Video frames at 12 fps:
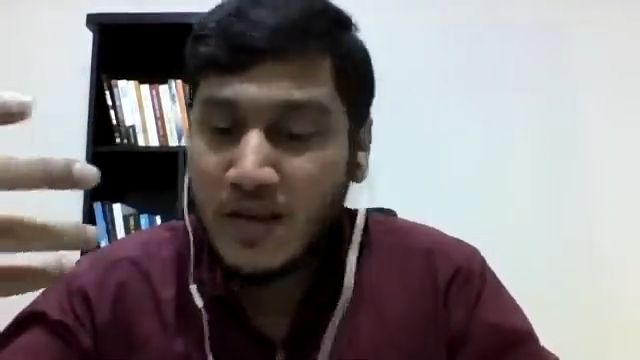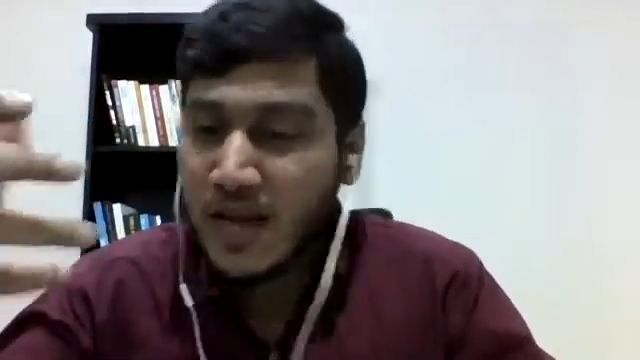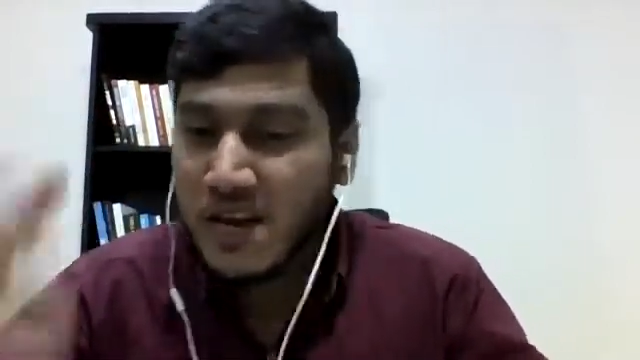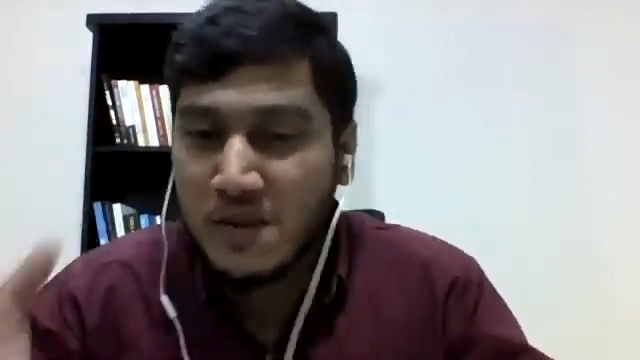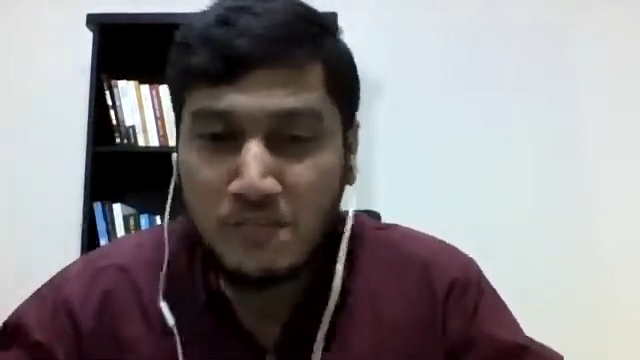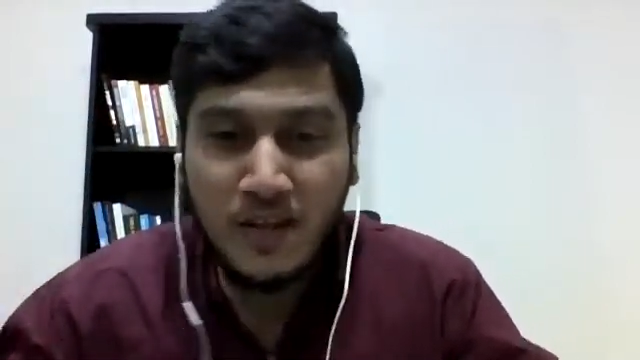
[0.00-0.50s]

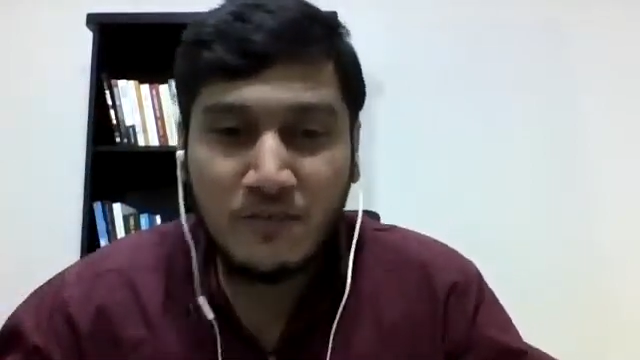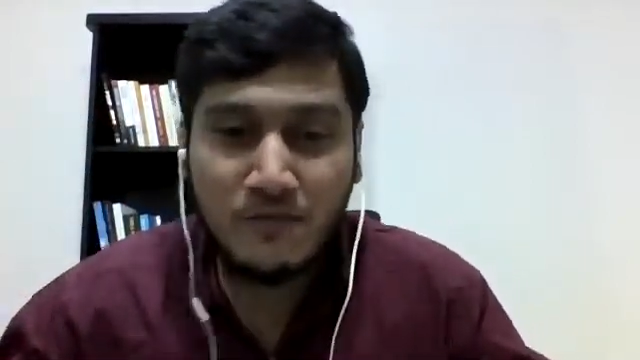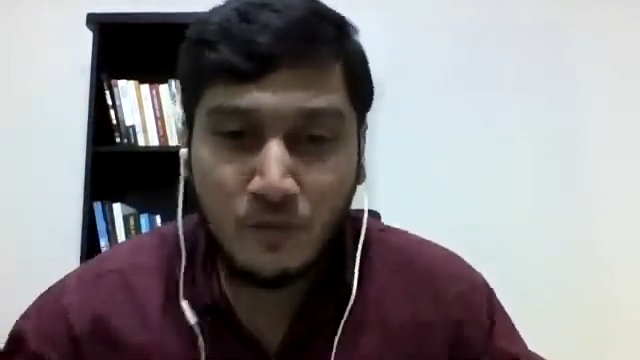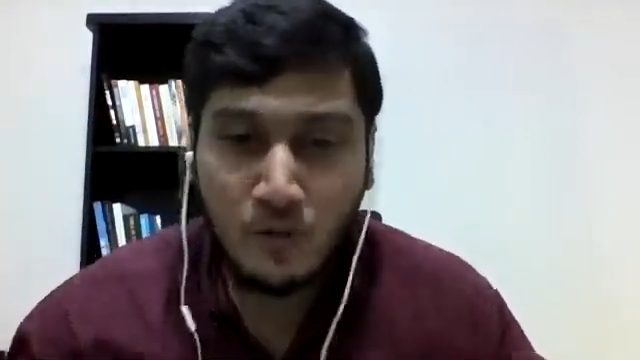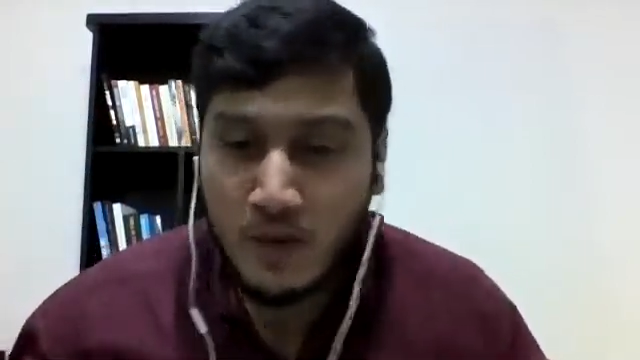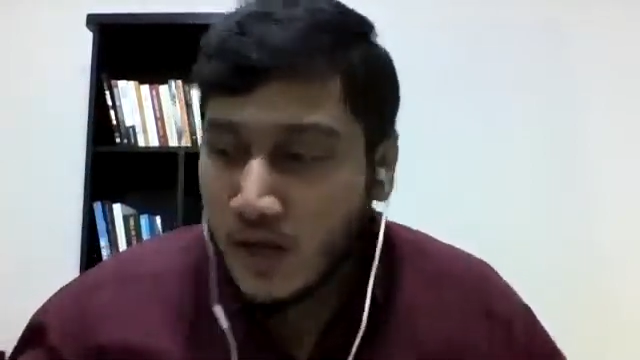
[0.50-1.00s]
any
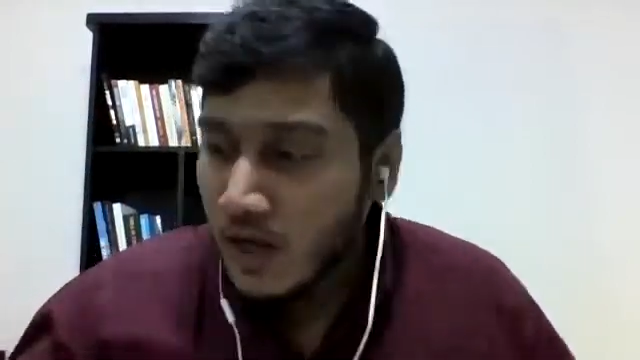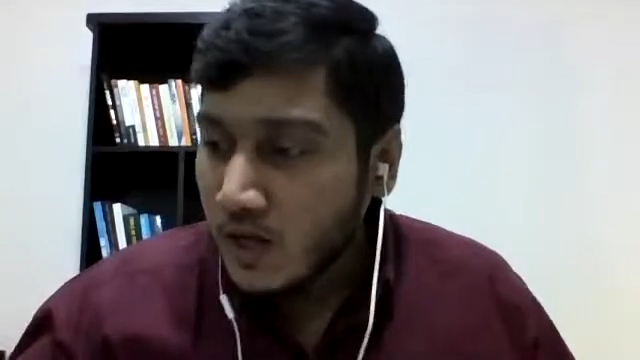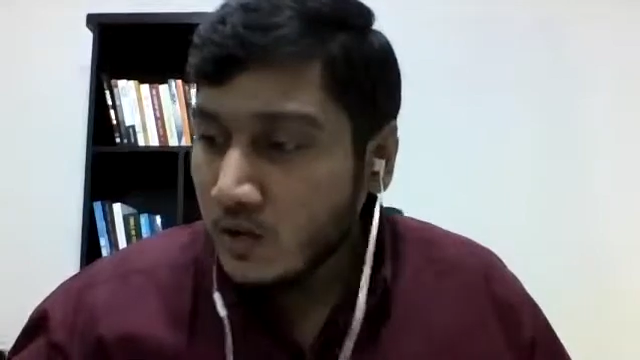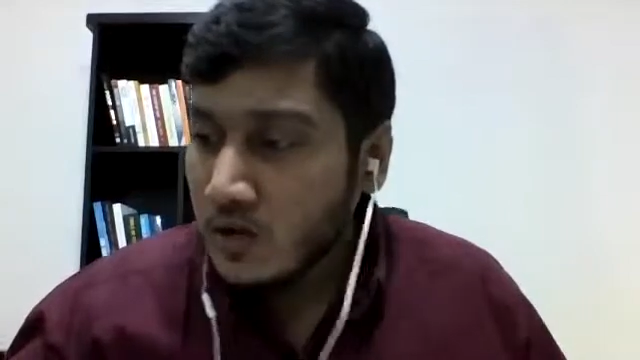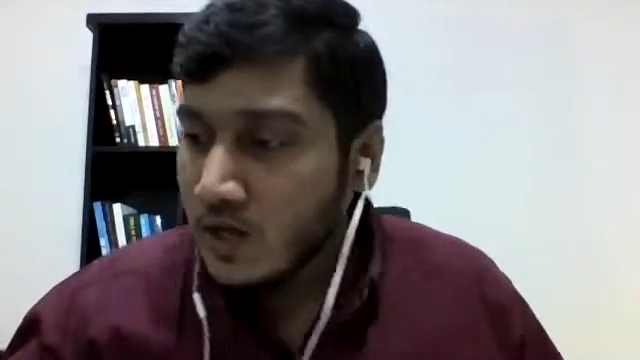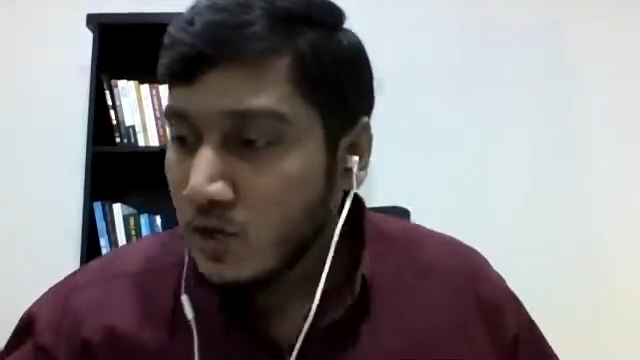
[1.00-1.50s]
platform,
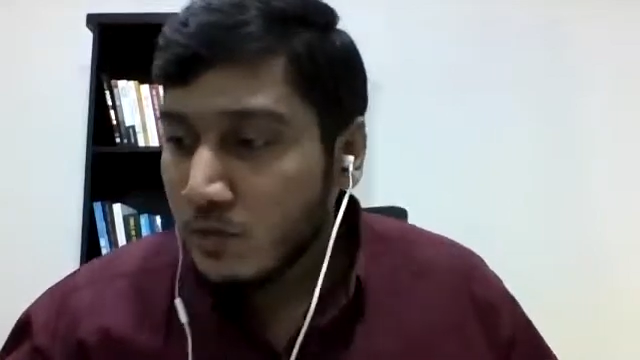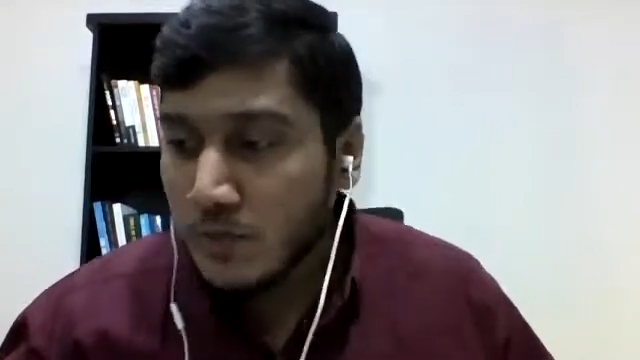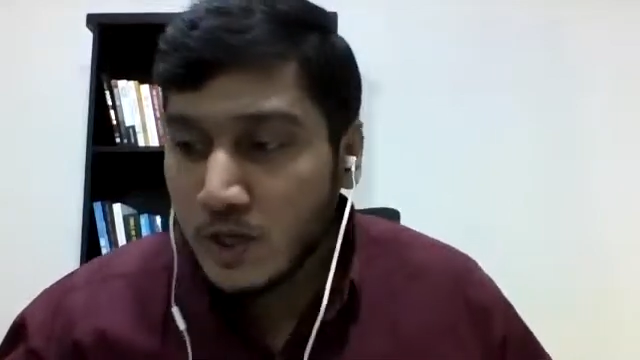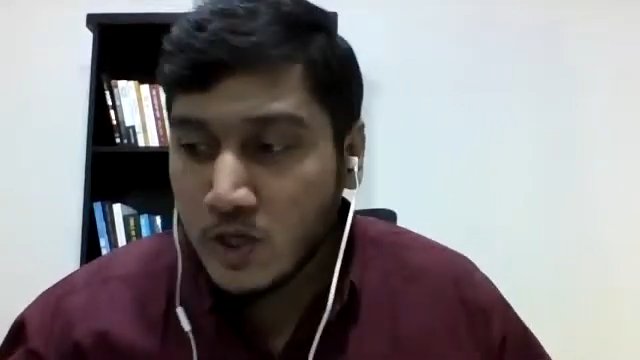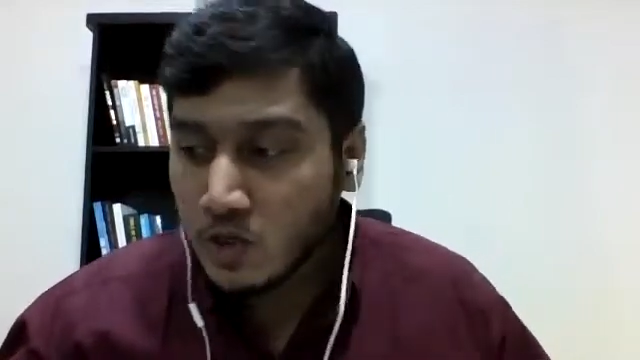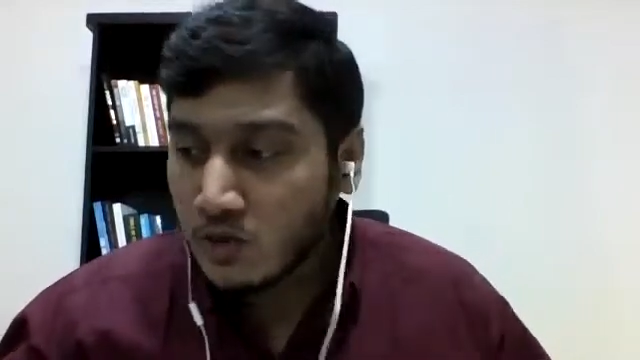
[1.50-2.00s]
you need to
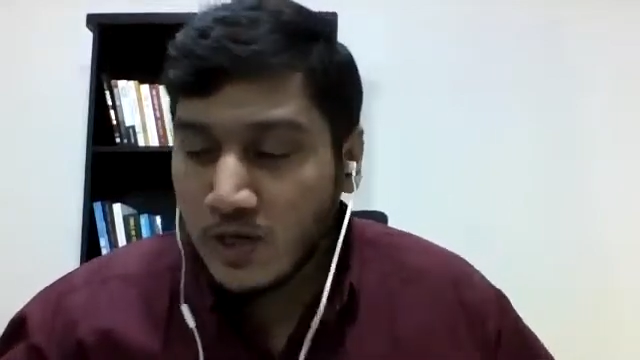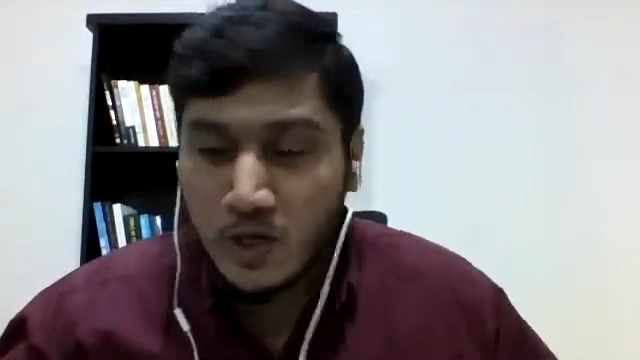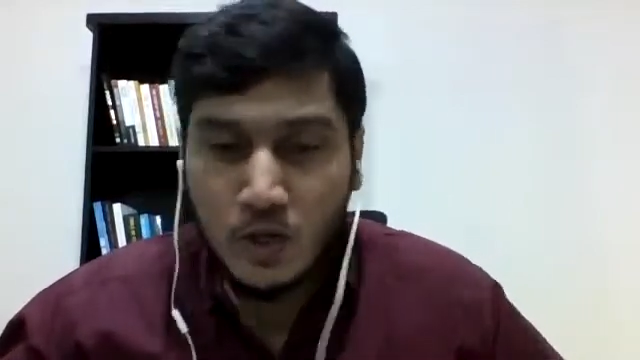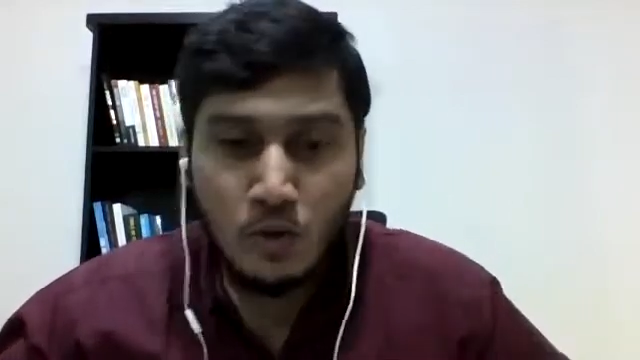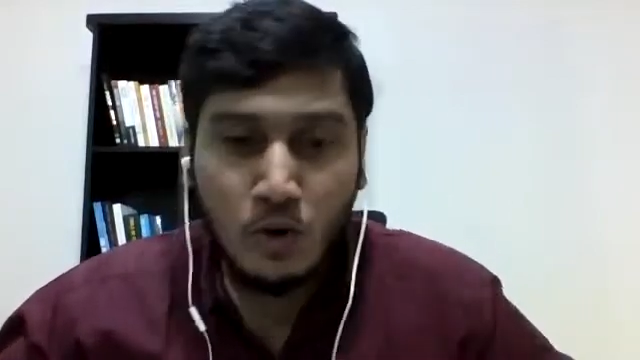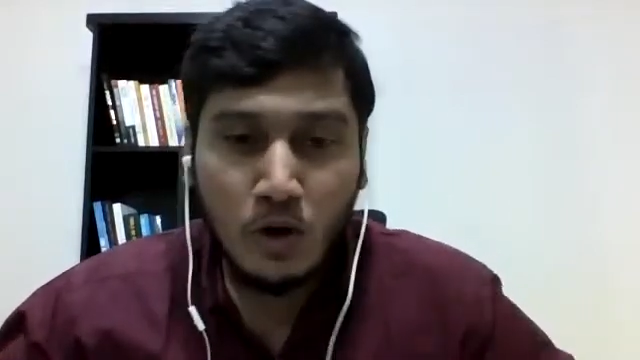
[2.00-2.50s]
make sure that
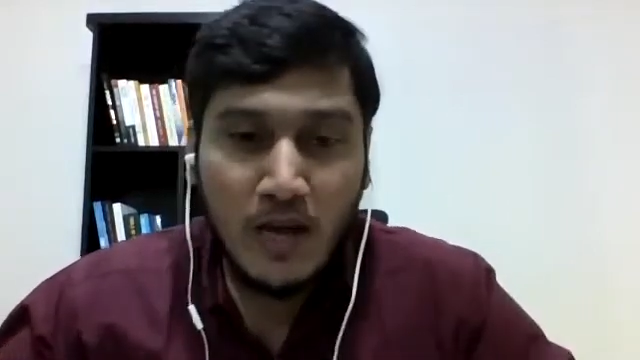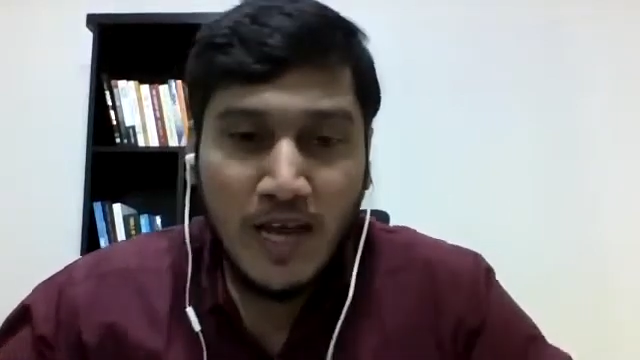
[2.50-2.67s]
you are